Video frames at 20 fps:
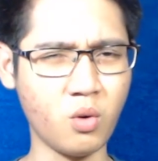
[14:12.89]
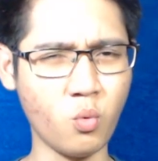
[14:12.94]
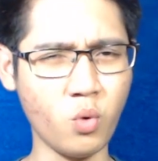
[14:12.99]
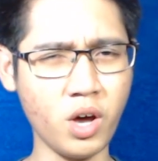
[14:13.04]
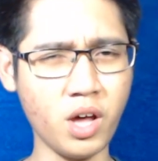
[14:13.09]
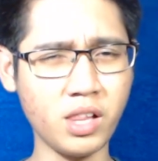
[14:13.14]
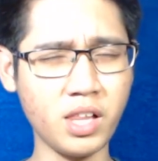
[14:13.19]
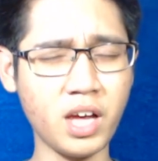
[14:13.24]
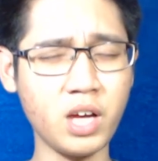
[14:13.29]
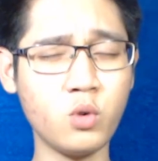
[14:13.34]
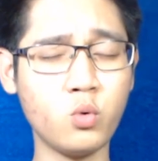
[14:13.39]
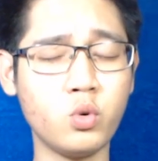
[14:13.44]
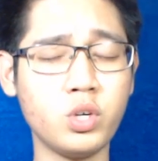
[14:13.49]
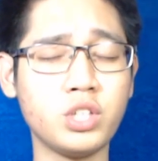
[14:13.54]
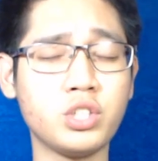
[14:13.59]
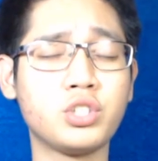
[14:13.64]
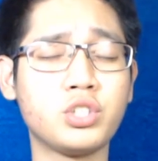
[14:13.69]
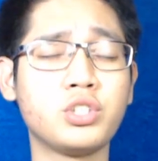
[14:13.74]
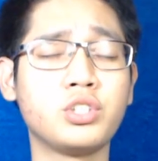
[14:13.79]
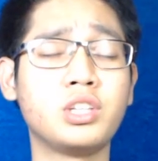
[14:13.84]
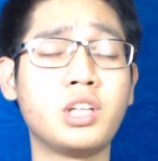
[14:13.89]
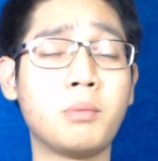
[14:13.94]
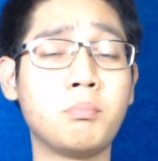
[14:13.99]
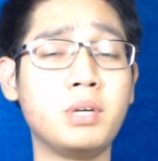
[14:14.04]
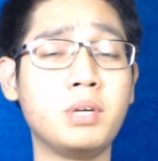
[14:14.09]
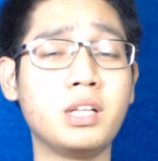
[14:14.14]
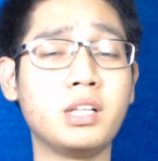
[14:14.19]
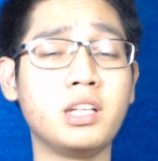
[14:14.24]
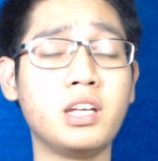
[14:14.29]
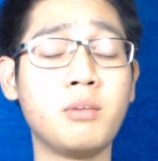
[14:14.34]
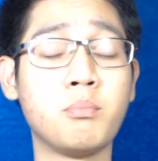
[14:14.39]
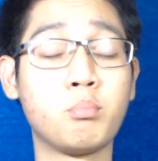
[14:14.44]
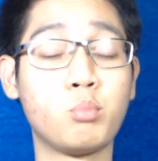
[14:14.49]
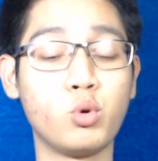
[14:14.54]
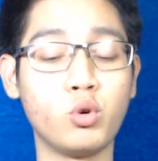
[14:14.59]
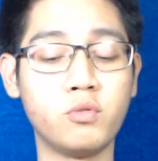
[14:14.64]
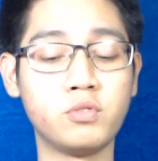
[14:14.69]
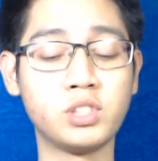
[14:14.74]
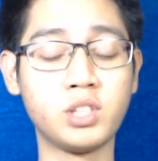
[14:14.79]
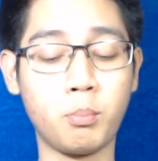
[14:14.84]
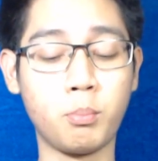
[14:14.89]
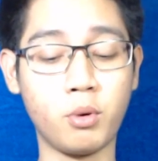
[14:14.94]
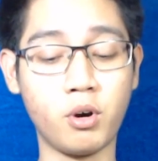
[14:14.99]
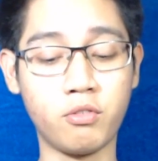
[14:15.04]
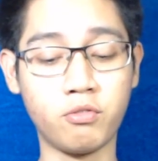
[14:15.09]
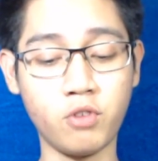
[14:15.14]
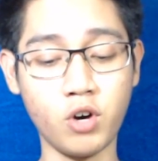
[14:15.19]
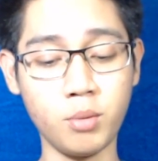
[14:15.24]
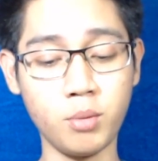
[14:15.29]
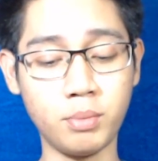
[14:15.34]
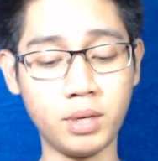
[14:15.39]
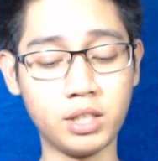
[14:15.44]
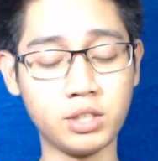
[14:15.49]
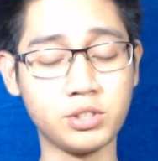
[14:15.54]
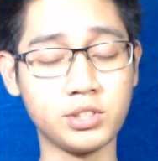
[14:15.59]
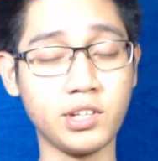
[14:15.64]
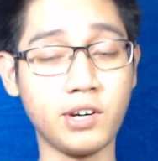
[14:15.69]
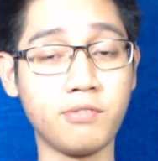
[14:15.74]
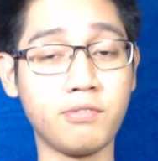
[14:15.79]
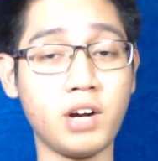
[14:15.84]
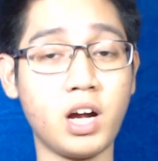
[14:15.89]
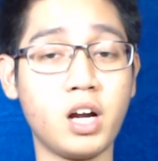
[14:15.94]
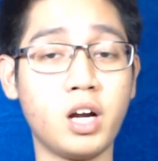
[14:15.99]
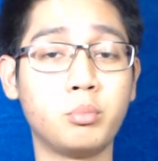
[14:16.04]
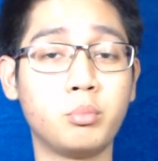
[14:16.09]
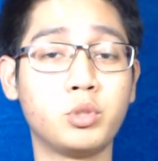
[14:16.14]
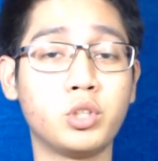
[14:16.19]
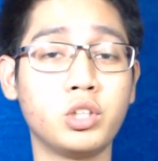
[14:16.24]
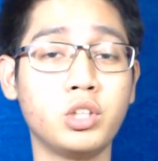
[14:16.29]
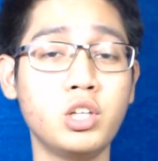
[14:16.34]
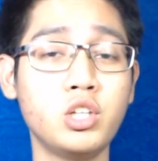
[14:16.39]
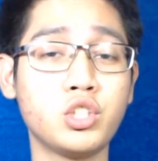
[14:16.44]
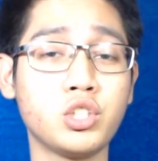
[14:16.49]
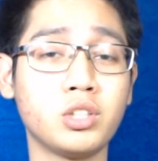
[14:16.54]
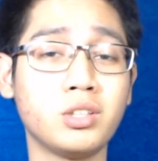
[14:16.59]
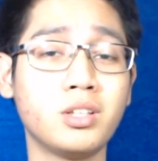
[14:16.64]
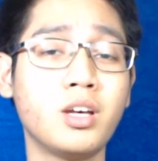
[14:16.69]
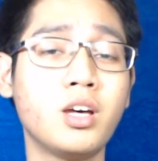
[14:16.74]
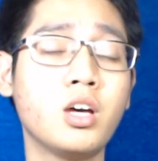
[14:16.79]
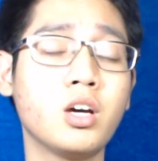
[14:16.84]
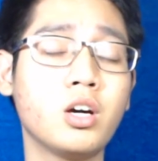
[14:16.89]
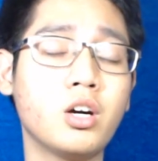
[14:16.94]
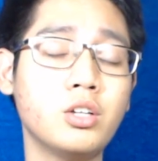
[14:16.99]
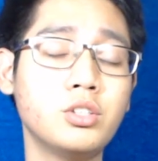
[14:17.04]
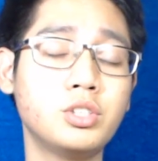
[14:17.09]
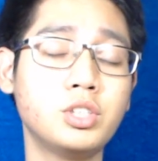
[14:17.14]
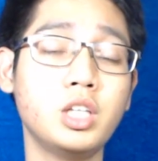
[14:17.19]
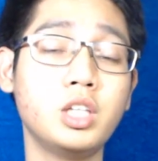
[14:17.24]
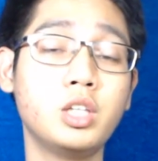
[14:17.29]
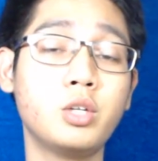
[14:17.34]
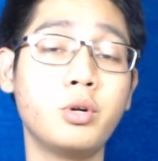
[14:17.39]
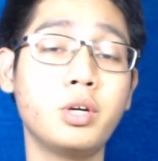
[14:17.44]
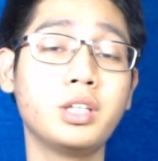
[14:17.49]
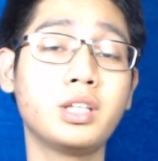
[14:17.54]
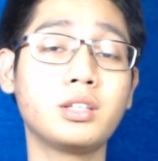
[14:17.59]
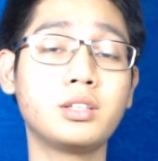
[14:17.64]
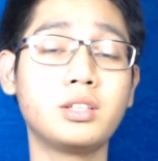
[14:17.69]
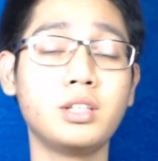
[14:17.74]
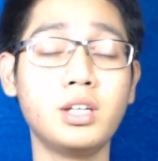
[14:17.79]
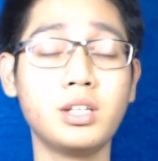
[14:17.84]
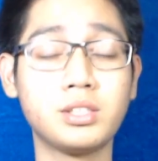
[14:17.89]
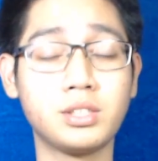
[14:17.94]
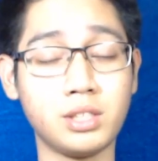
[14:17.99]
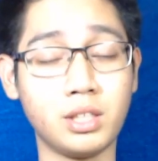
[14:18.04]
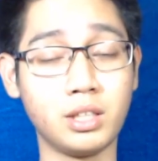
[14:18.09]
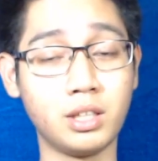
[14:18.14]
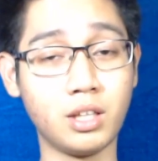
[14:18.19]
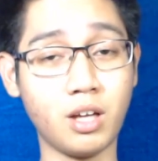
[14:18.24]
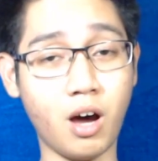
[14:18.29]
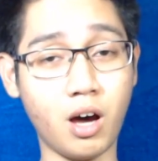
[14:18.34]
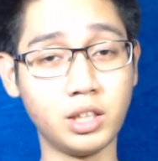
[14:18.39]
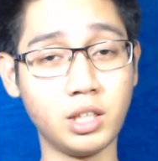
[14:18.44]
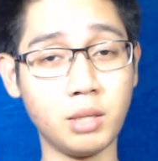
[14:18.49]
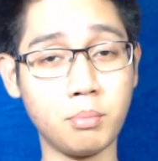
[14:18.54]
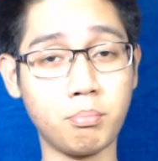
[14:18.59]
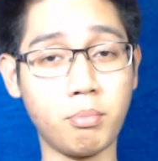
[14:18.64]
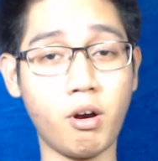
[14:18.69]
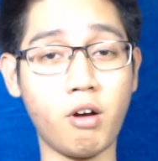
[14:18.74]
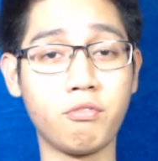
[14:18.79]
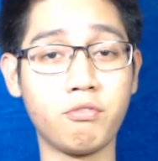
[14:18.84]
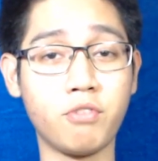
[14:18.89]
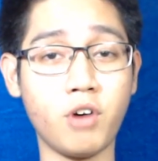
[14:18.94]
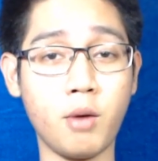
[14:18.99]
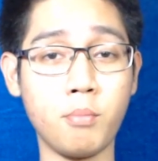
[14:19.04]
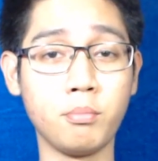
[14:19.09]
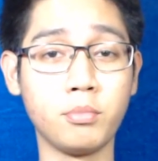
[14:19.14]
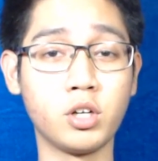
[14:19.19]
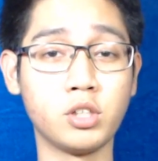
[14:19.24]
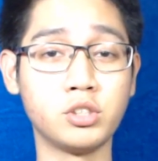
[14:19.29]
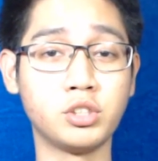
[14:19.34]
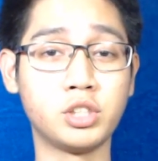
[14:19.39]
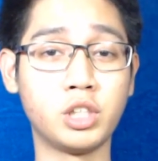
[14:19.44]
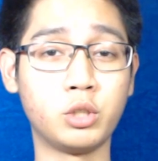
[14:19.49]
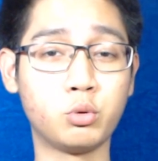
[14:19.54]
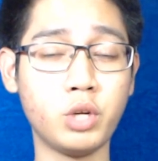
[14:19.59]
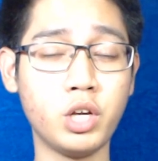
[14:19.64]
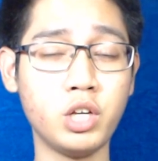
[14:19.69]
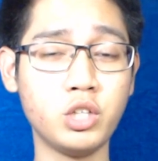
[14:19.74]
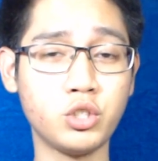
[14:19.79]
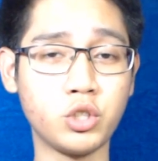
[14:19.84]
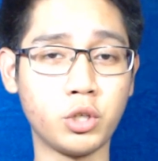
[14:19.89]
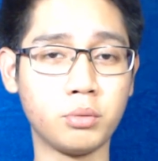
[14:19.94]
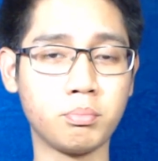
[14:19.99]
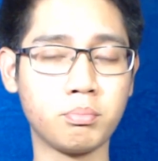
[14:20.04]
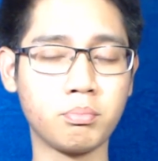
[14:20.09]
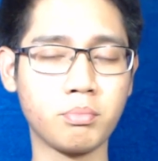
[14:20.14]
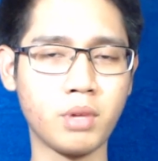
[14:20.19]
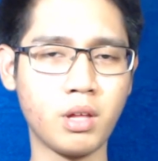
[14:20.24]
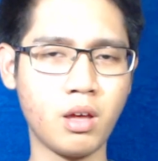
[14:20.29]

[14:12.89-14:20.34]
Well, I wish Nabeel improves the performance of Arab Tradition considering that it's an eau de parfum concentration.